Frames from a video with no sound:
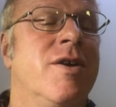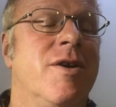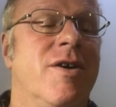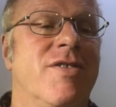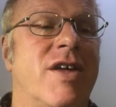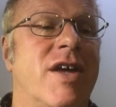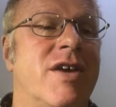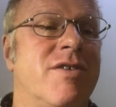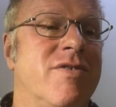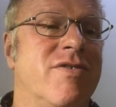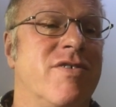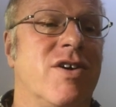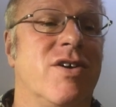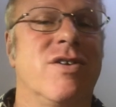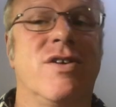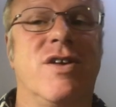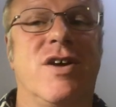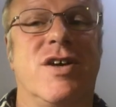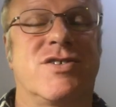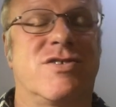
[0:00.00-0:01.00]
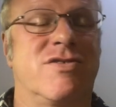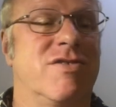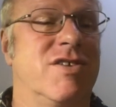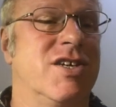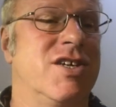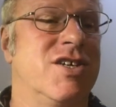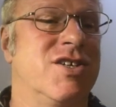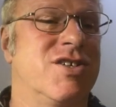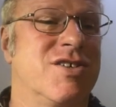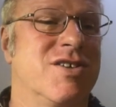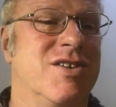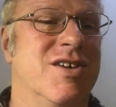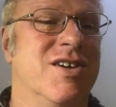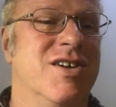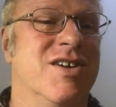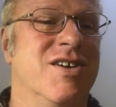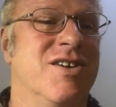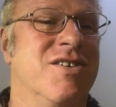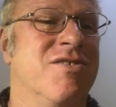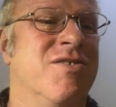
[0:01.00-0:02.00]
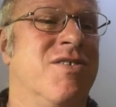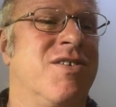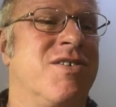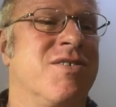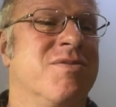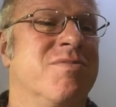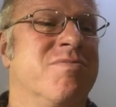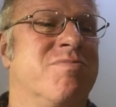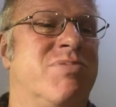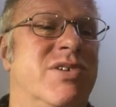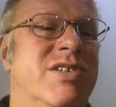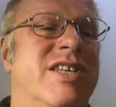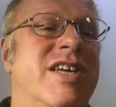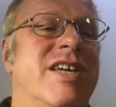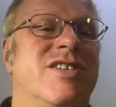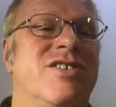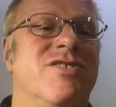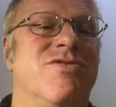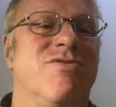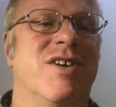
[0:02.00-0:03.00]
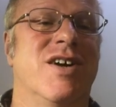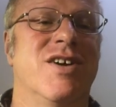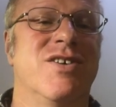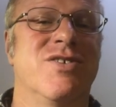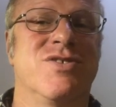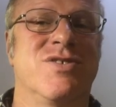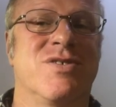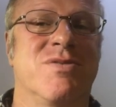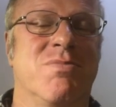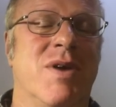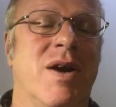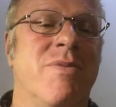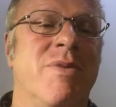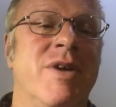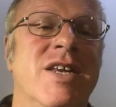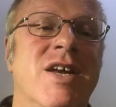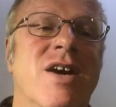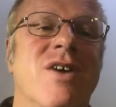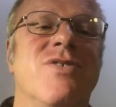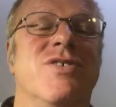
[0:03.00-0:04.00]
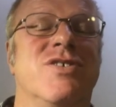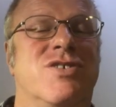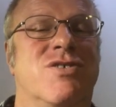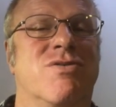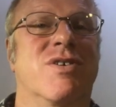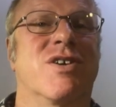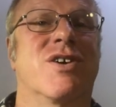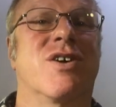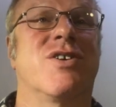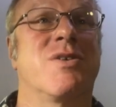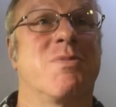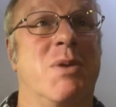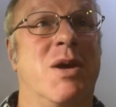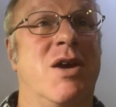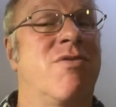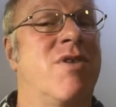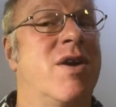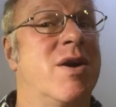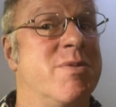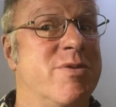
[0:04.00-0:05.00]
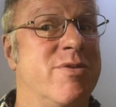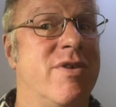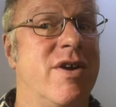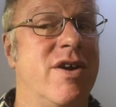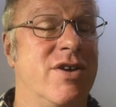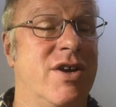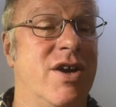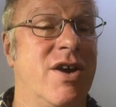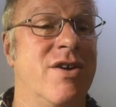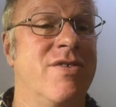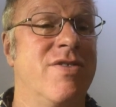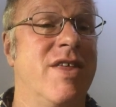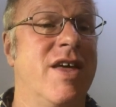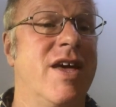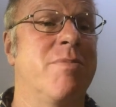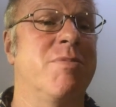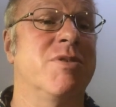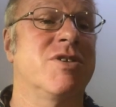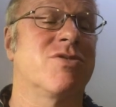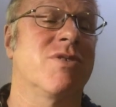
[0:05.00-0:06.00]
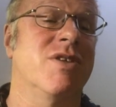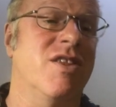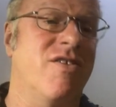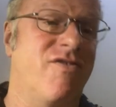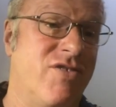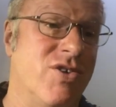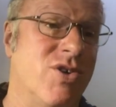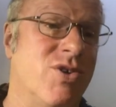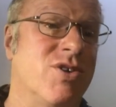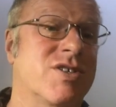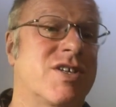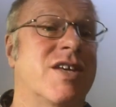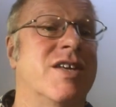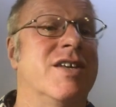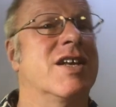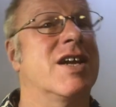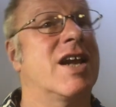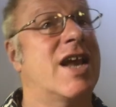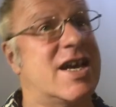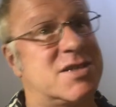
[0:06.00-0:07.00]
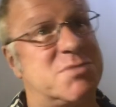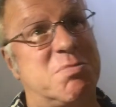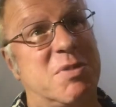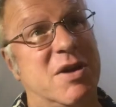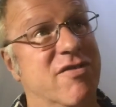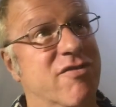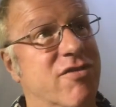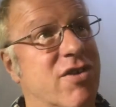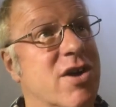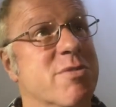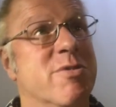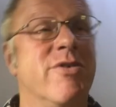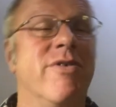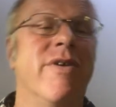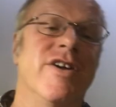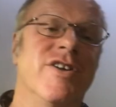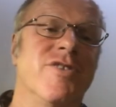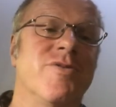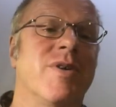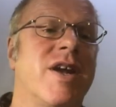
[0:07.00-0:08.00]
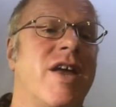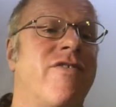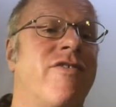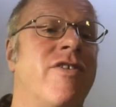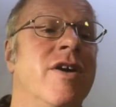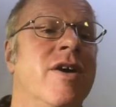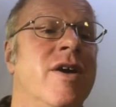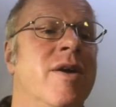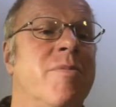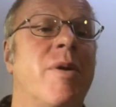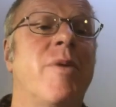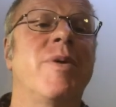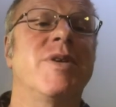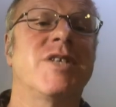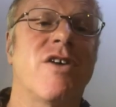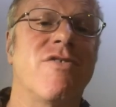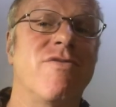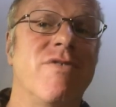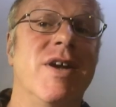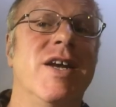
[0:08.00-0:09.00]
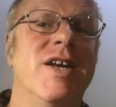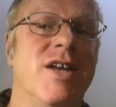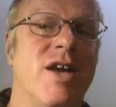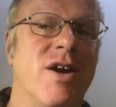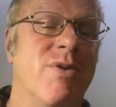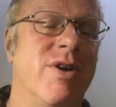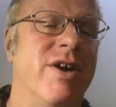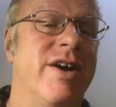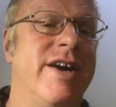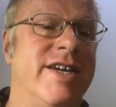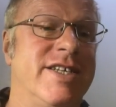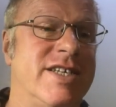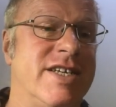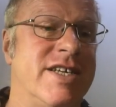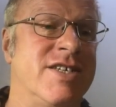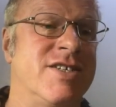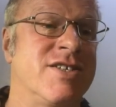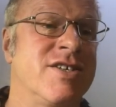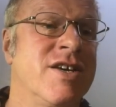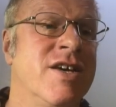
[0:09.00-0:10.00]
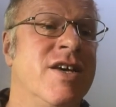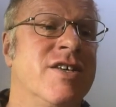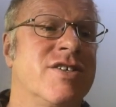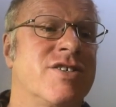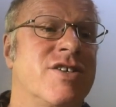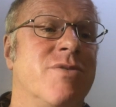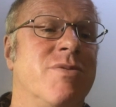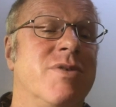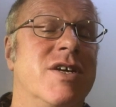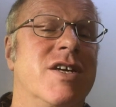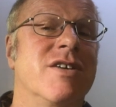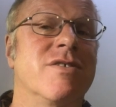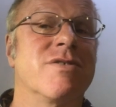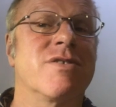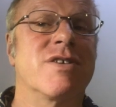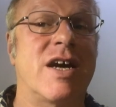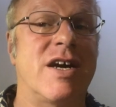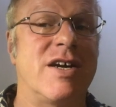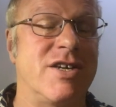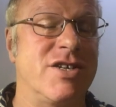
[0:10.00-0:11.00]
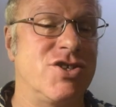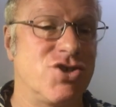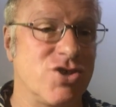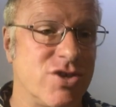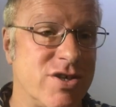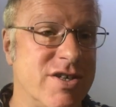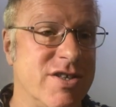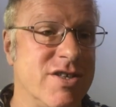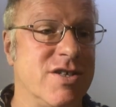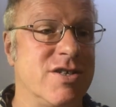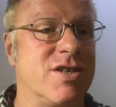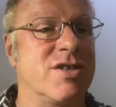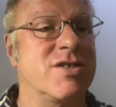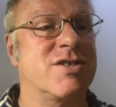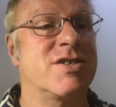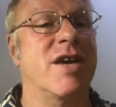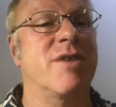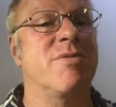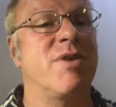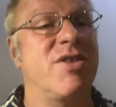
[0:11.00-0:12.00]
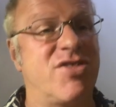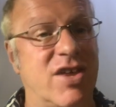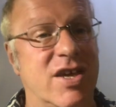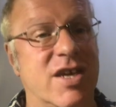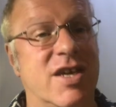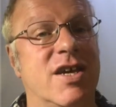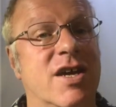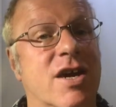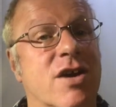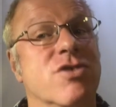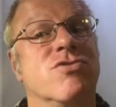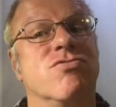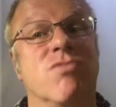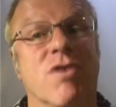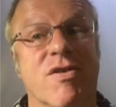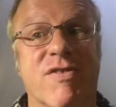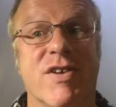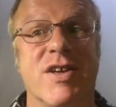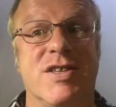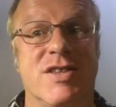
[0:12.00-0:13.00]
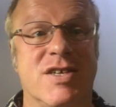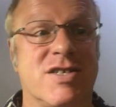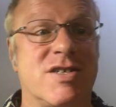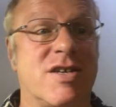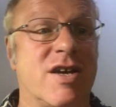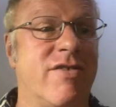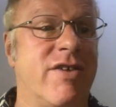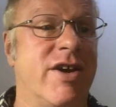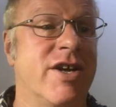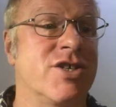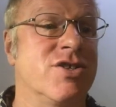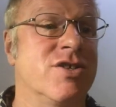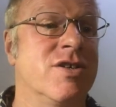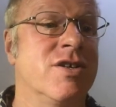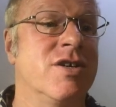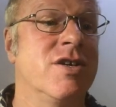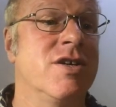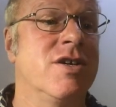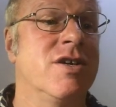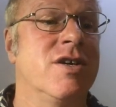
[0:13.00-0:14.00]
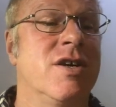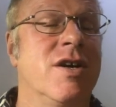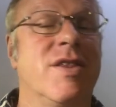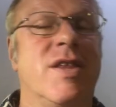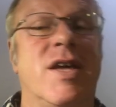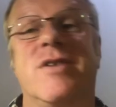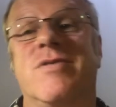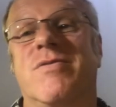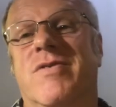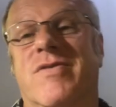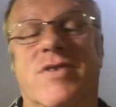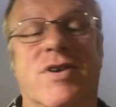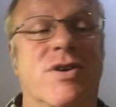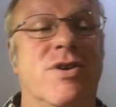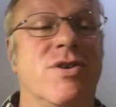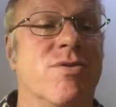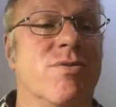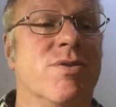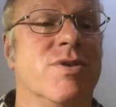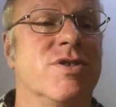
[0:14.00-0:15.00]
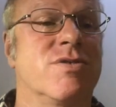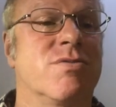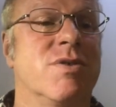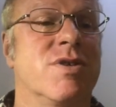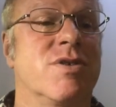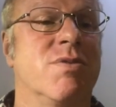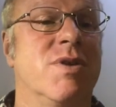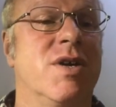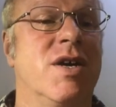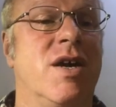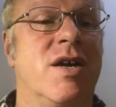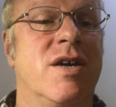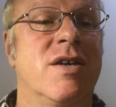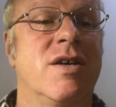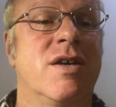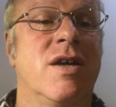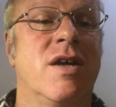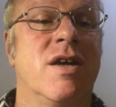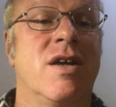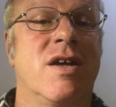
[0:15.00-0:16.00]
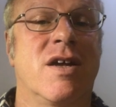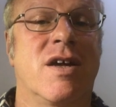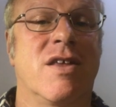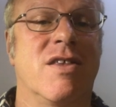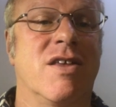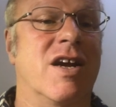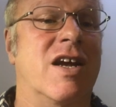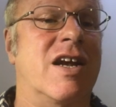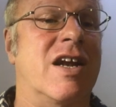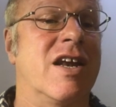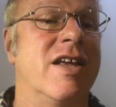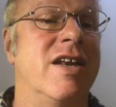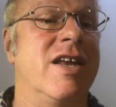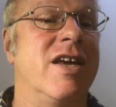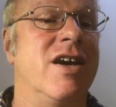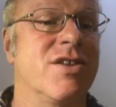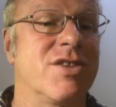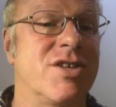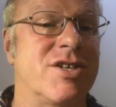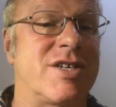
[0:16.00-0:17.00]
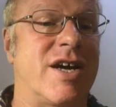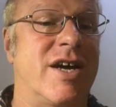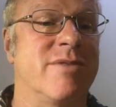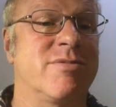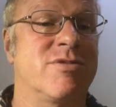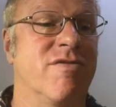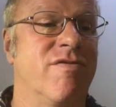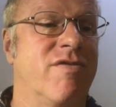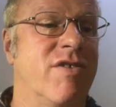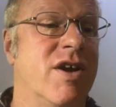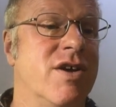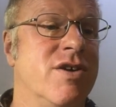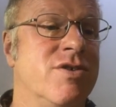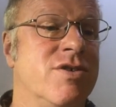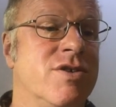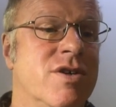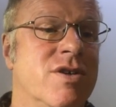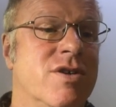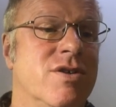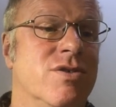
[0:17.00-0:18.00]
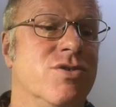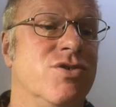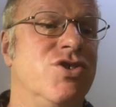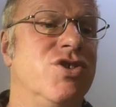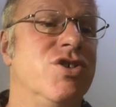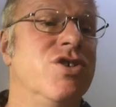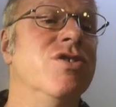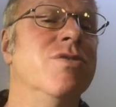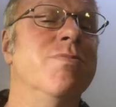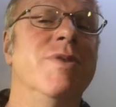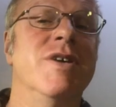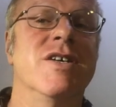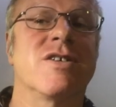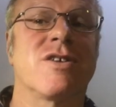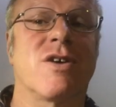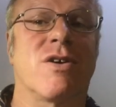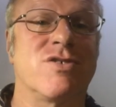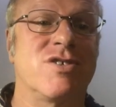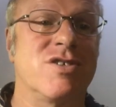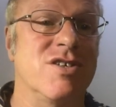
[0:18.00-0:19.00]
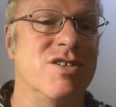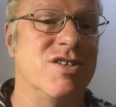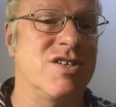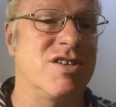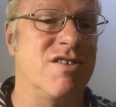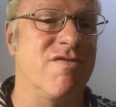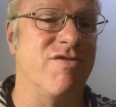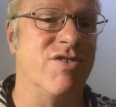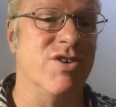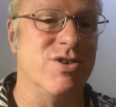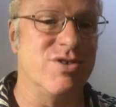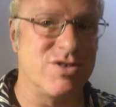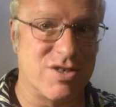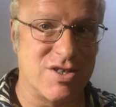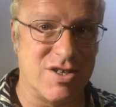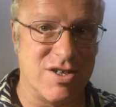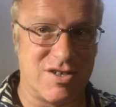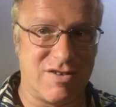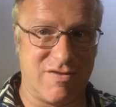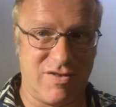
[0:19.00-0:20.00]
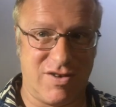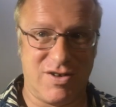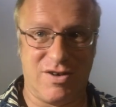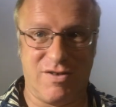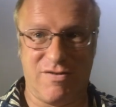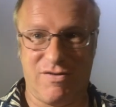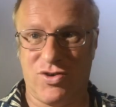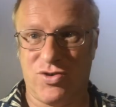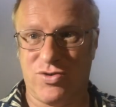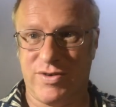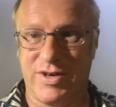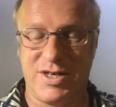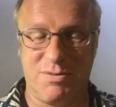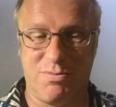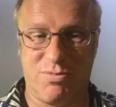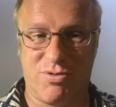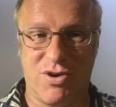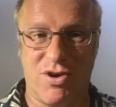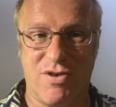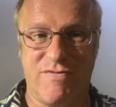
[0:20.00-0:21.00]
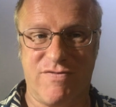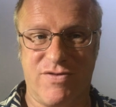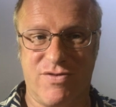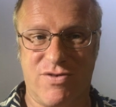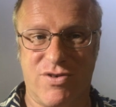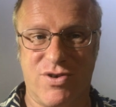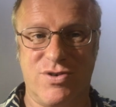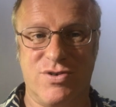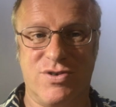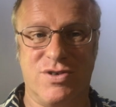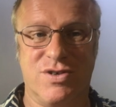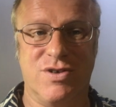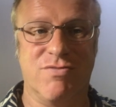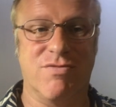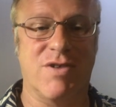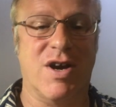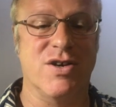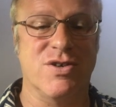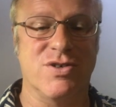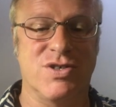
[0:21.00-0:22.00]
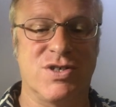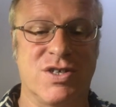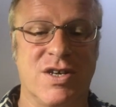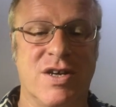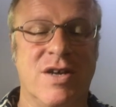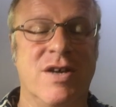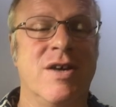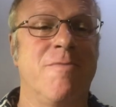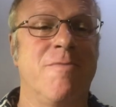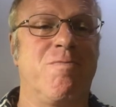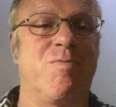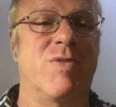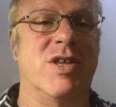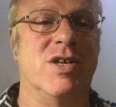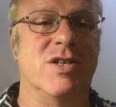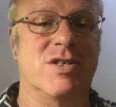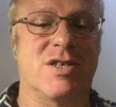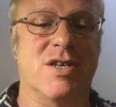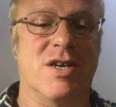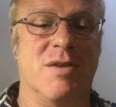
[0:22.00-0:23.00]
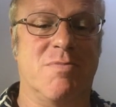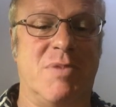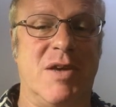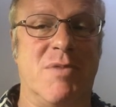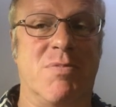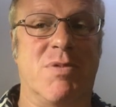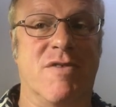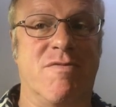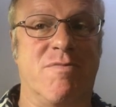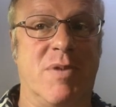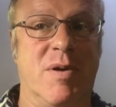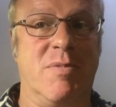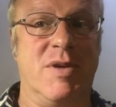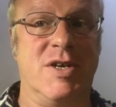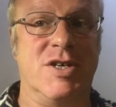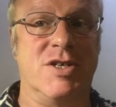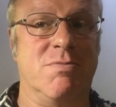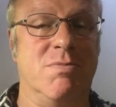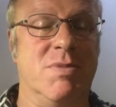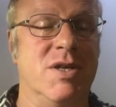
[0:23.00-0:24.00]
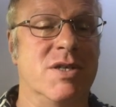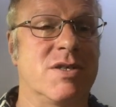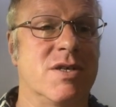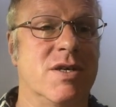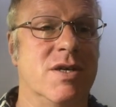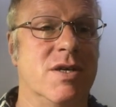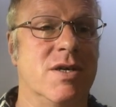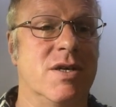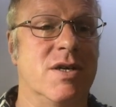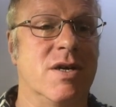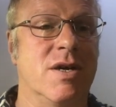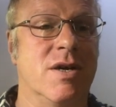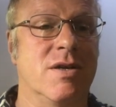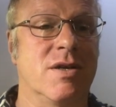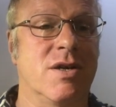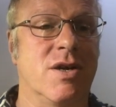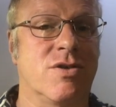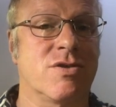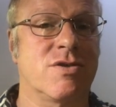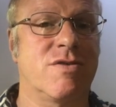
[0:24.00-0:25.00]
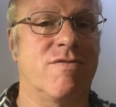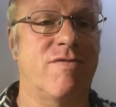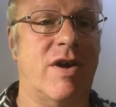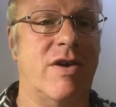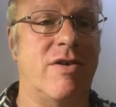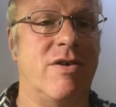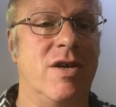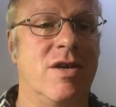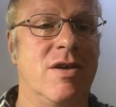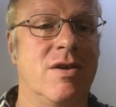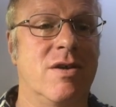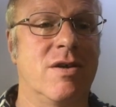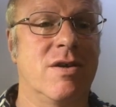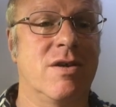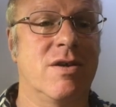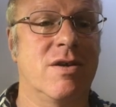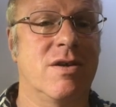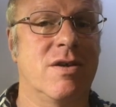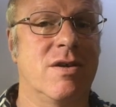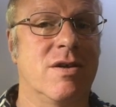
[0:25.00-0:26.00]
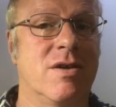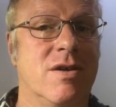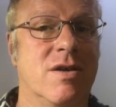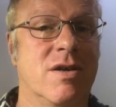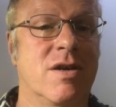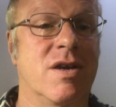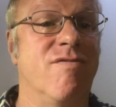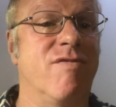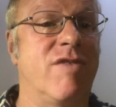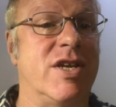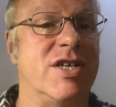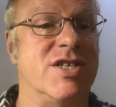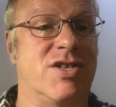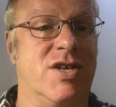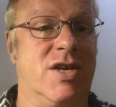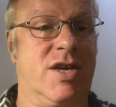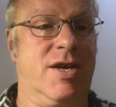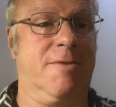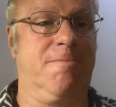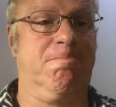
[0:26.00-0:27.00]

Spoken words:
And then we've got lots of these predicted roads where we know there's got to be a Roman road going there between the fort and the last bit of Roman road or whatever, but we don't really know where it is. So we can kind of join in the dots saying we think it goes roughly in this direction. And then we've got other ones which they're clearly other types of road or dubious alternative routes that have already proven roads that people have published, but are not very convincing.